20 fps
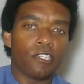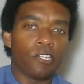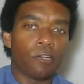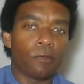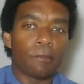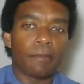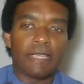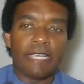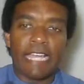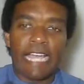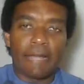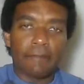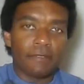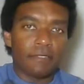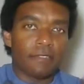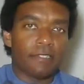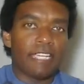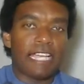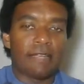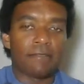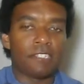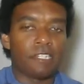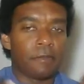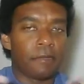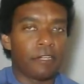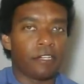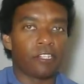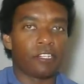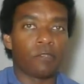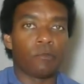you know,
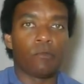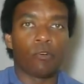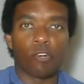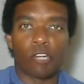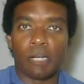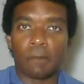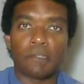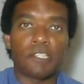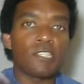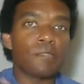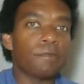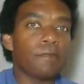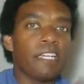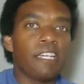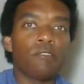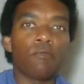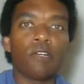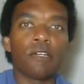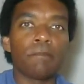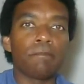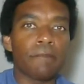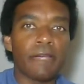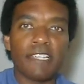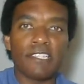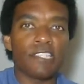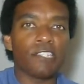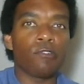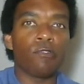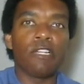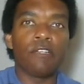Captain America more up to speed with
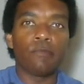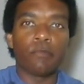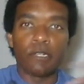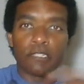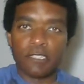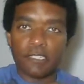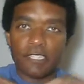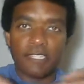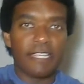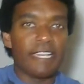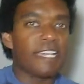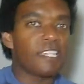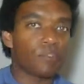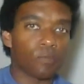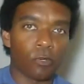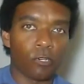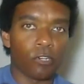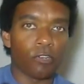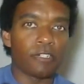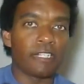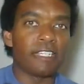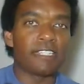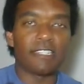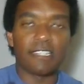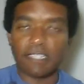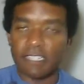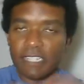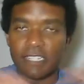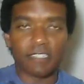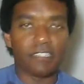basically what today's world
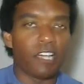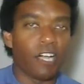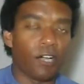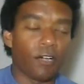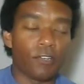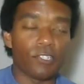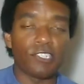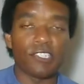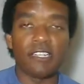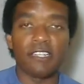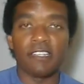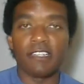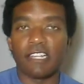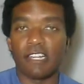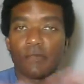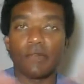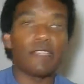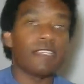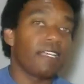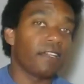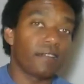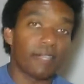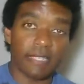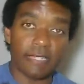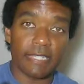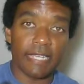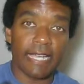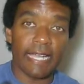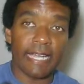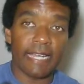and the technology and everything
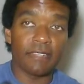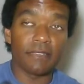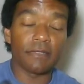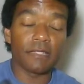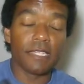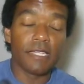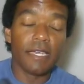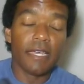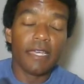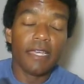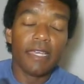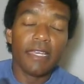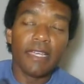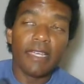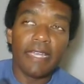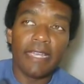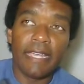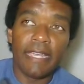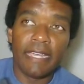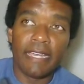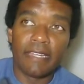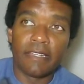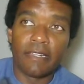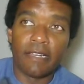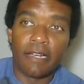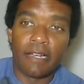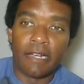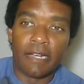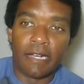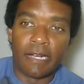like that.
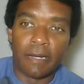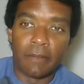And